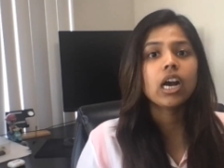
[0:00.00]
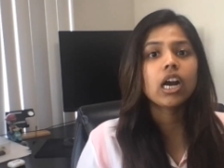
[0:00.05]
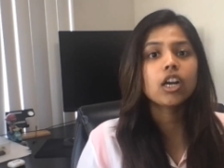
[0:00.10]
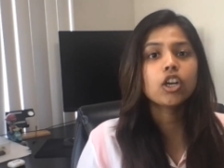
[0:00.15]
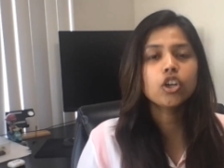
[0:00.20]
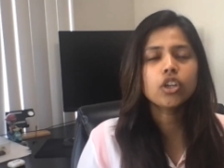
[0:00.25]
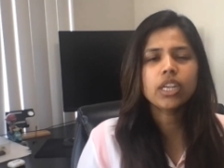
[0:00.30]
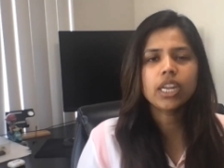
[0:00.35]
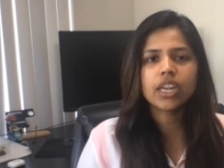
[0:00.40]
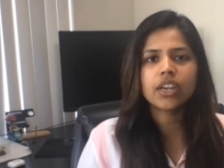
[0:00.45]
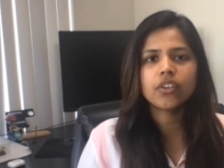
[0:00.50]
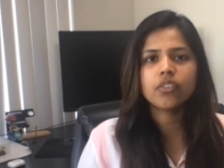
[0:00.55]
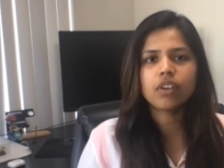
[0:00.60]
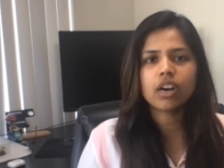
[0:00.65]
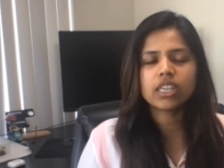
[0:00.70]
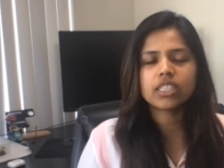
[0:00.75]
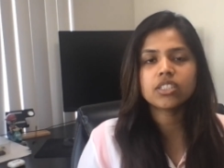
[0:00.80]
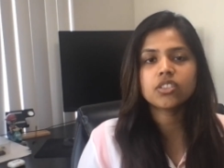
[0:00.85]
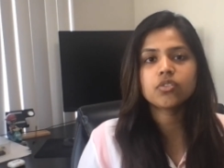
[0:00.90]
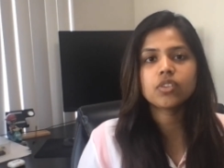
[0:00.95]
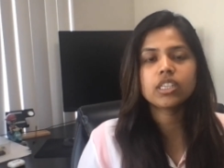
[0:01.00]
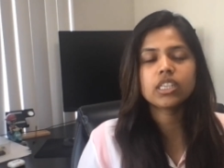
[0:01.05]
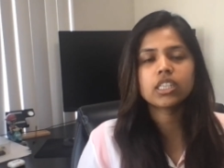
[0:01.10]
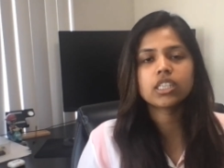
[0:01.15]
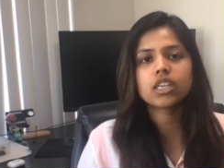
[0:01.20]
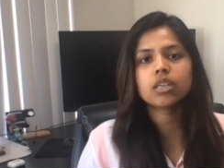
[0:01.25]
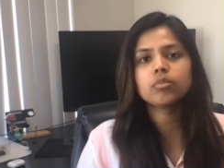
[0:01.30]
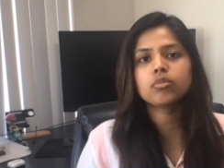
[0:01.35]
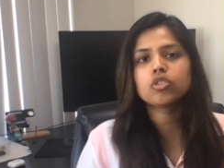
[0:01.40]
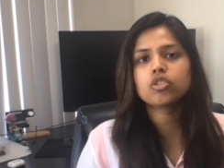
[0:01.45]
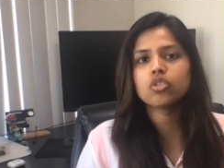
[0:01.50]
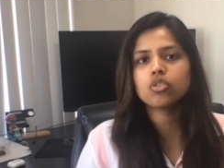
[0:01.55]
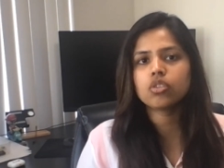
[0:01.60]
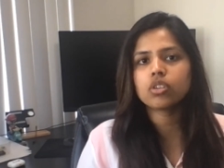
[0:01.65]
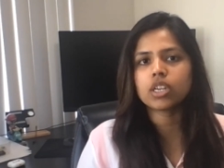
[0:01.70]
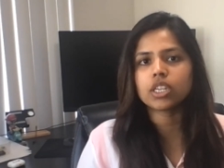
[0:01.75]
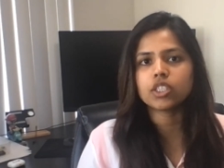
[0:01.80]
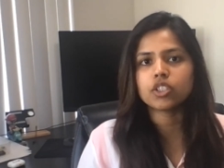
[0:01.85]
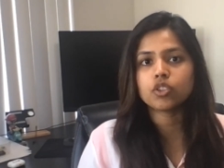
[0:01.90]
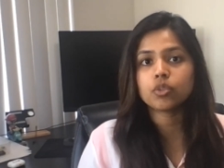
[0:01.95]
A good advice when it comes to
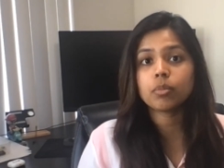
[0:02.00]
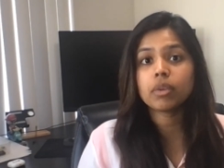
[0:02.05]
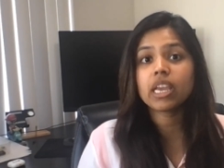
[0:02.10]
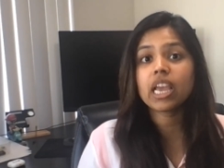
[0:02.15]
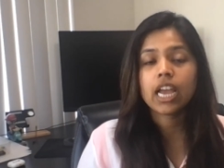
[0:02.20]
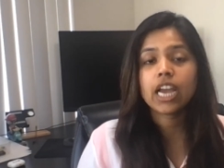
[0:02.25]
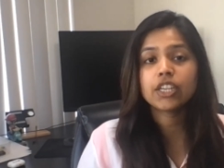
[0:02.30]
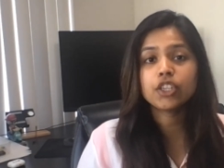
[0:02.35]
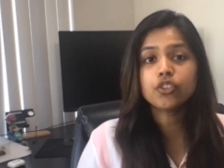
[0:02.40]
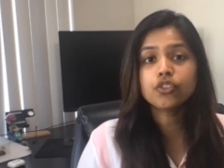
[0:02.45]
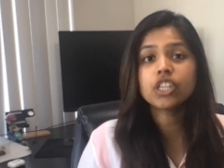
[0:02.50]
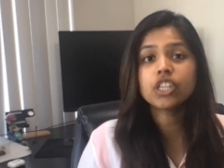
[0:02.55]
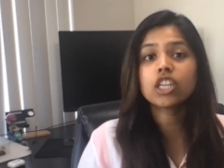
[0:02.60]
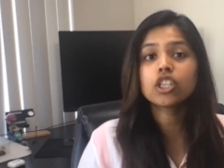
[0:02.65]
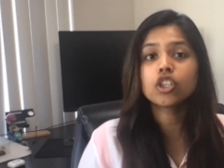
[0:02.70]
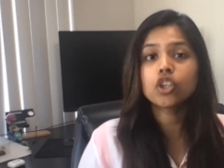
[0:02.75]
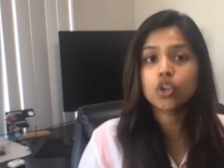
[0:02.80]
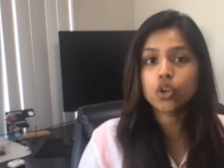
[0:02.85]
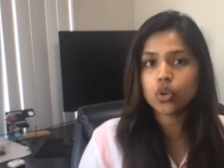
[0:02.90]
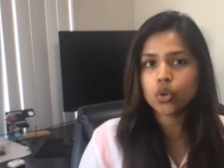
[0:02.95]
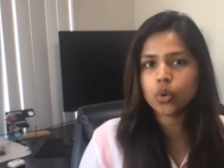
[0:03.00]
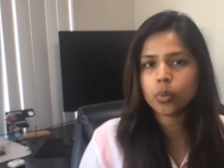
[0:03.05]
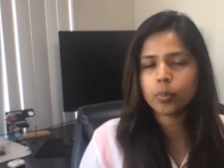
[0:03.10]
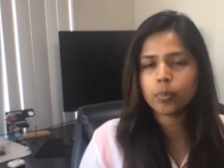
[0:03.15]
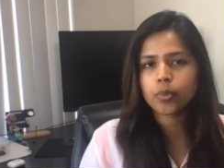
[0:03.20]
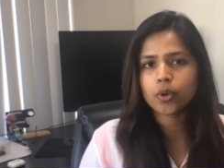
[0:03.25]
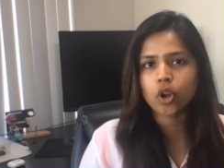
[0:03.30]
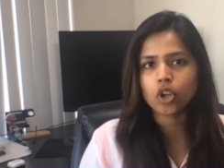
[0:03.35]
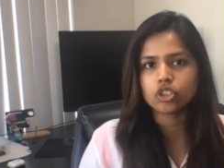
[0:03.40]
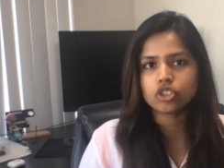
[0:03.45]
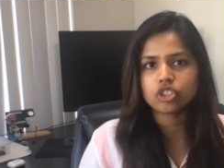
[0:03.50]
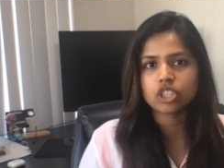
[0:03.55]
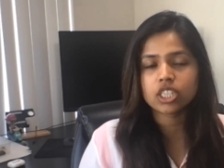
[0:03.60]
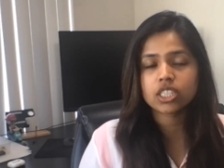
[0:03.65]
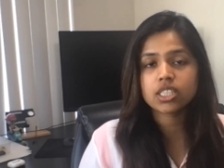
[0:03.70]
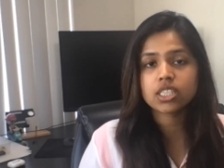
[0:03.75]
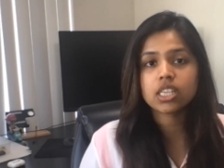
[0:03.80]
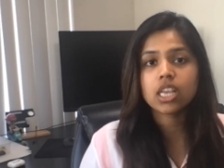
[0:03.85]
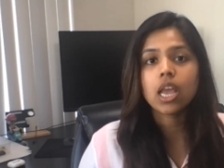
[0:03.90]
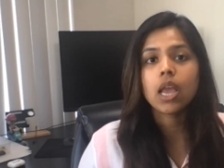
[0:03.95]
resume and you've done group
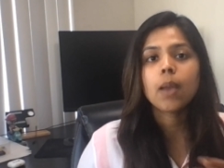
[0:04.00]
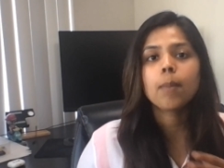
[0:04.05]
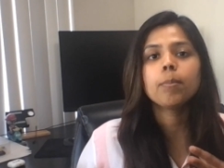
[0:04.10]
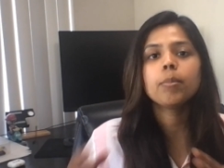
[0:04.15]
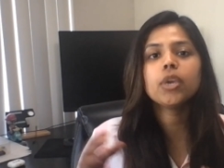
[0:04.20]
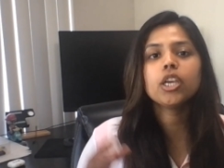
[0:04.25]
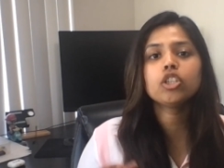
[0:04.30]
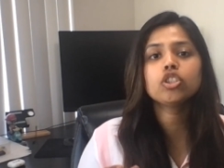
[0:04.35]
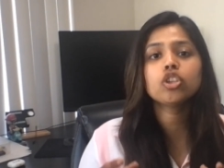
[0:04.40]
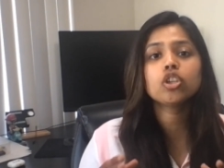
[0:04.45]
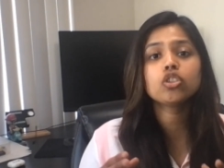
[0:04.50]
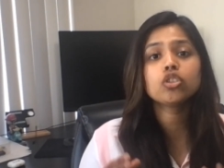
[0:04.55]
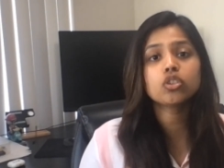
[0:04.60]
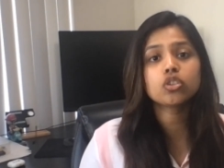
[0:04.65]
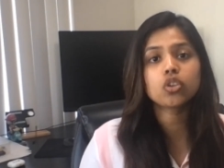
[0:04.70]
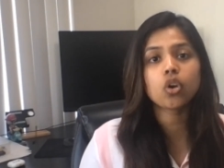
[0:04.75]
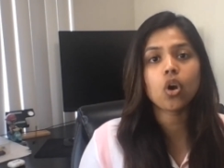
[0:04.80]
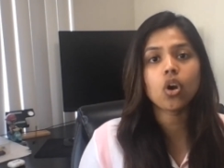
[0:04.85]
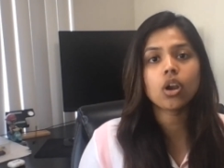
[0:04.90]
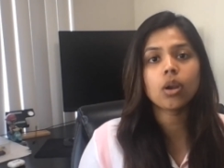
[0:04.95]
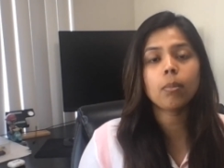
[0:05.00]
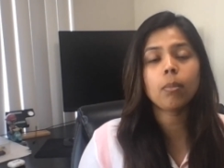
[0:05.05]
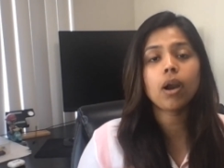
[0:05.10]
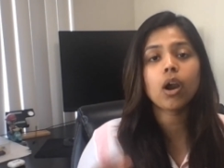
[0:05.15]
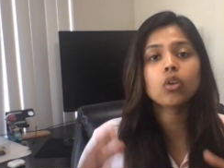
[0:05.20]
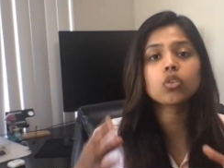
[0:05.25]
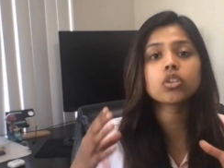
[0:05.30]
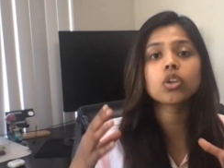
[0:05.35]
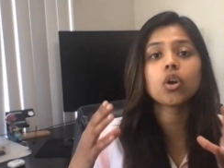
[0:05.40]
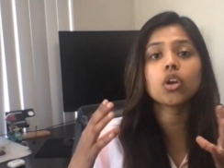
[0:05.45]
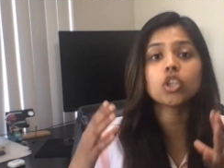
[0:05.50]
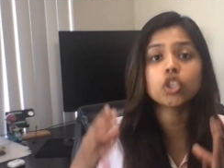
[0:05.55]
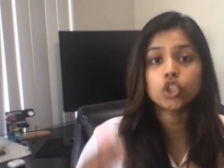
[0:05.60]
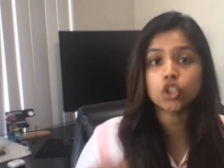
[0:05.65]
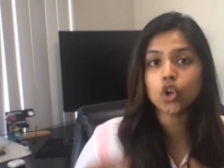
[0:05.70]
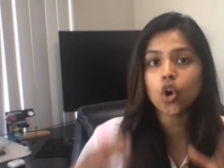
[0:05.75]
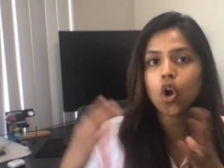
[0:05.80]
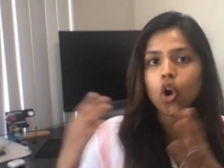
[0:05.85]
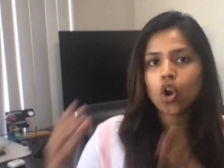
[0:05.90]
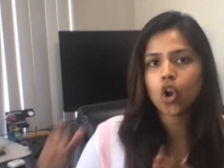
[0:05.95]
projects, make sure to talk about
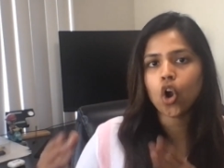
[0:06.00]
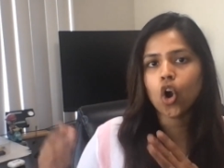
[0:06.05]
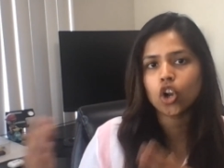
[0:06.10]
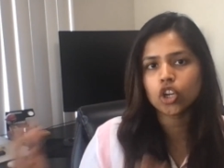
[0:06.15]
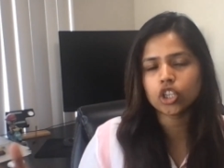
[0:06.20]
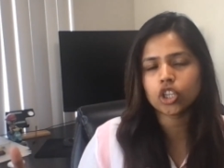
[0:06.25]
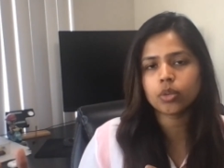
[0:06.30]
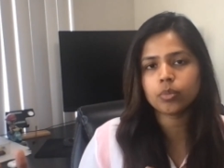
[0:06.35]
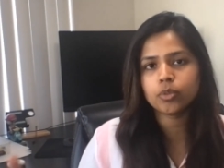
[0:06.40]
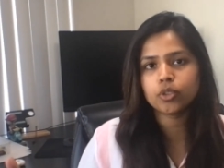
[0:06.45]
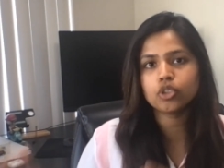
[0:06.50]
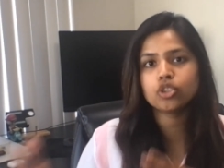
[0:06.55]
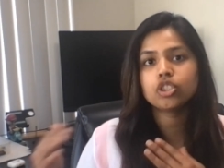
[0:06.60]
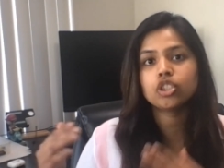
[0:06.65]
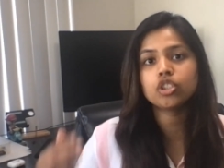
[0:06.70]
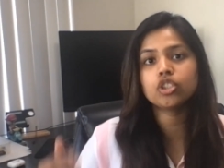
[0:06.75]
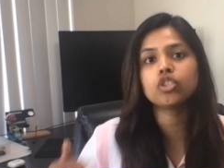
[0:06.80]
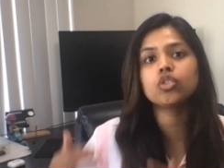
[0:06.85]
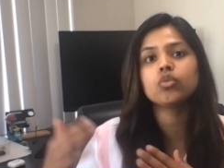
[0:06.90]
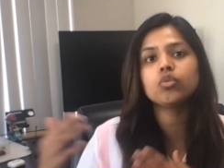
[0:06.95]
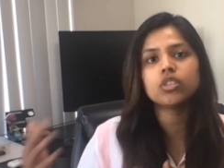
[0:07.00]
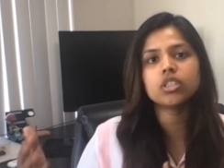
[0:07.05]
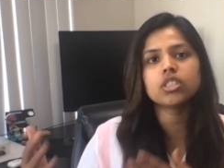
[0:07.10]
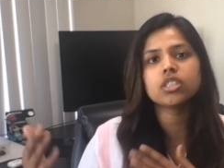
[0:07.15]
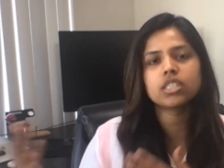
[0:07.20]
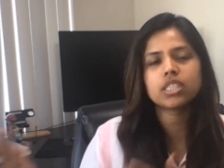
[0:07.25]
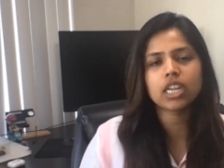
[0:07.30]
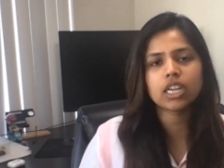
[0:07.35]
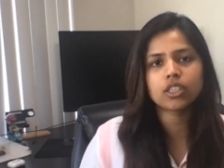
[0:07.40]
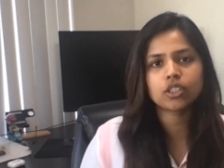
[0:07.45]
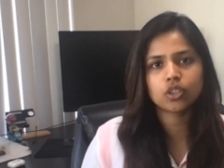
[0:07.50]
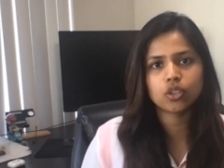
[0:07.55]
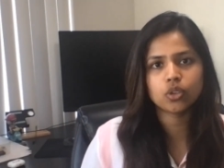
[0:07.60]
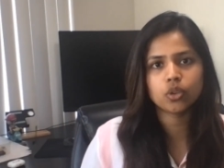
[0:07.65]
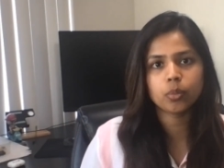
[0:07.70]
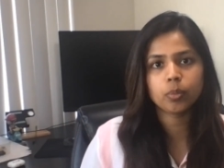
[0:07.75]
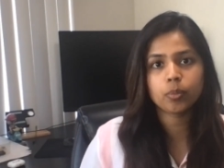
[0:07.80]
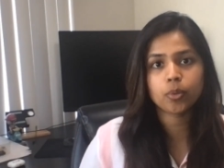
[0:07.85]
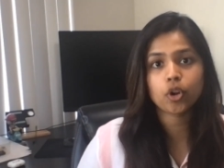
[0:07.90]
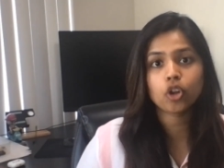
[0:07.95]
your contribution towards that
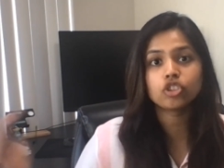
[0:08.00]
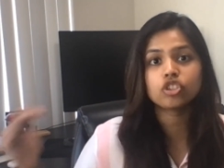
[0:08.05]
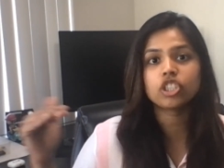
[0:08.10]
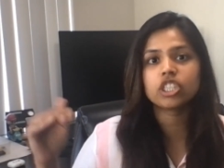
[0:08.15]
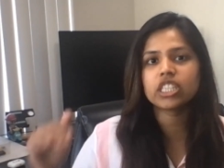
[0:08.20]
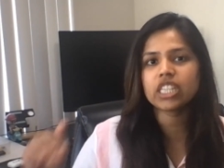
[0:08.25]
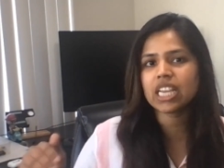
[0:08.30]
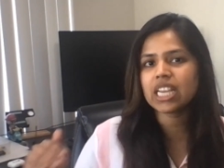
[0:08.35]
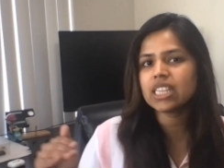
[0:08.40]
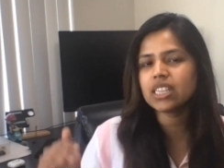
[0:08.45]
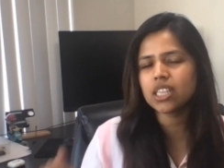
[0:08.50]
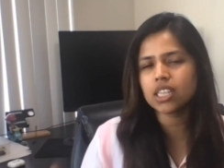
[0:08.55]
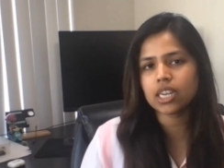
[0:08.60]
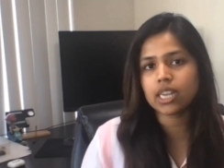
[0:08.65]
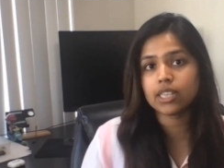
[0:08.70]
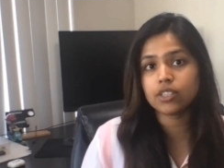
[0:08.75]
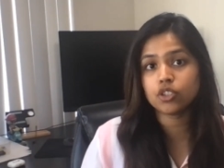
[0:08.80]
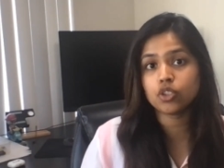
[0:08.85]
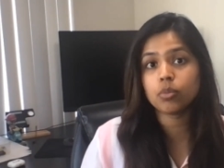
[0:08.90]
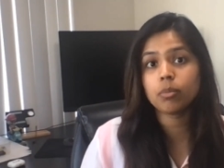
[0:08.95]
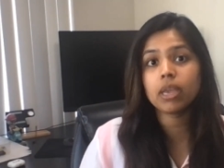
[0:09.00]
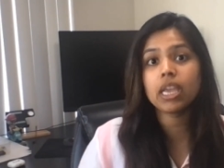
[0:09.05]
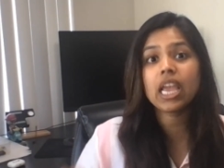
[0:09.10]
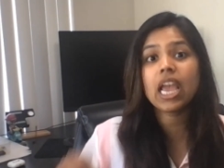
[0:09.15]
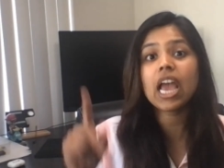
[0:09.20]
group project in the resume